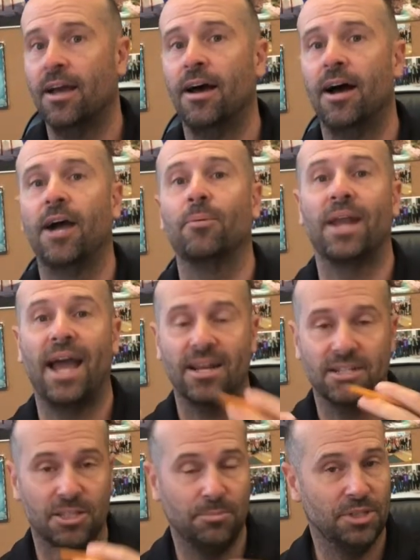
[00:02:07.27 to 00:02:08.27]
I would
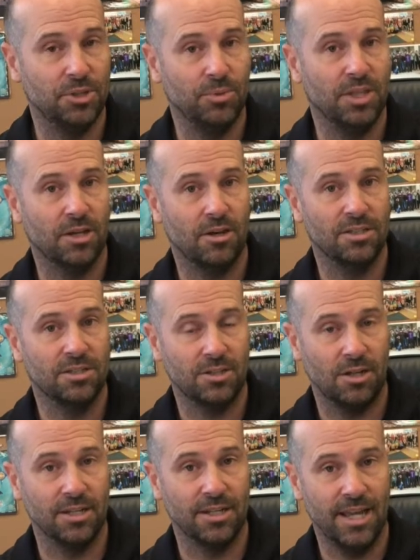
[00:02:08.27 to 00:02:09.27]
actually be doing the
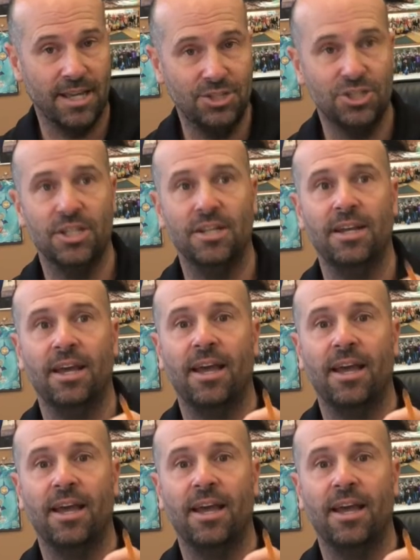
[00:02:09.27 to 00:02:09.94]
consolidation